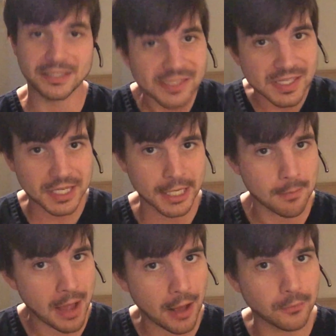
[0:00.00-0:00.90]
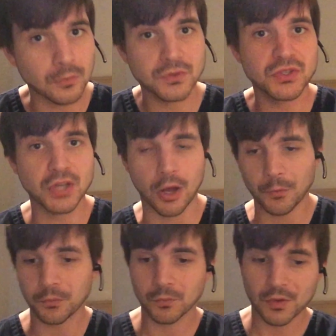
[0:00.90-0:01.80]
and seek him out. So,
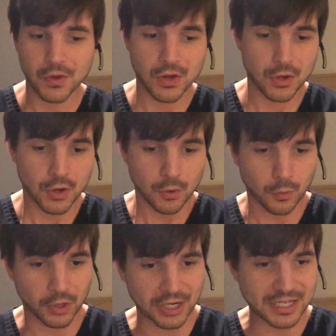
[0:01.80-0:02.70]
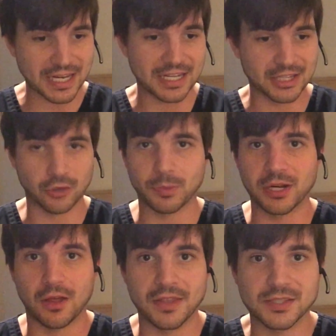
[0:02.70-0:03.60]
we're going to dig a little bit
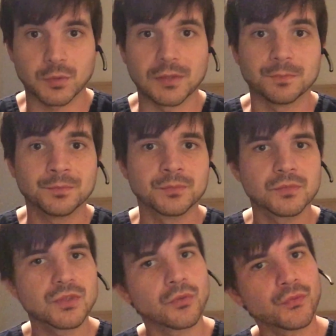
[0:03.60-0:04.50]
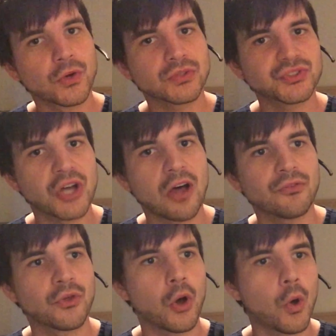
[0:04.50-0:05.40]
on this one. So first
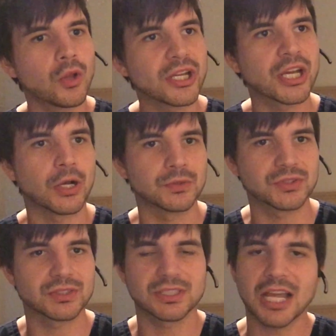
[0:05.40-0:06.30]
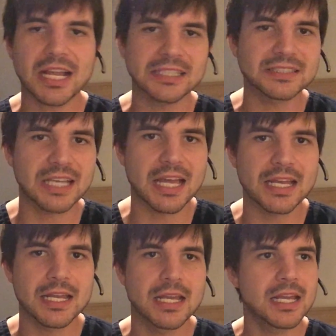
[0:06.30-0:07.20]
off, the Holy Ghost. Like I
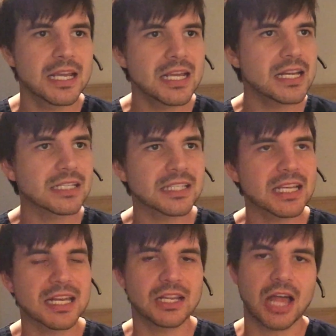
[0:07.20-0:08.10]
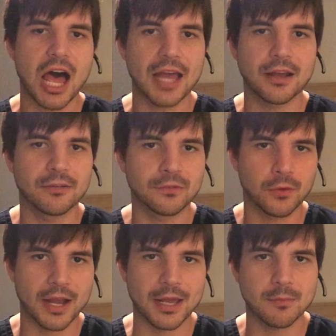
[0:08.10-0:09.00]
said, he doesn't get a lot of
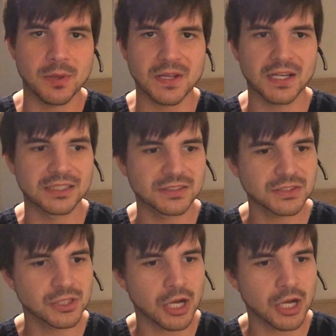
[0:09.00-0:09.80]
credit because,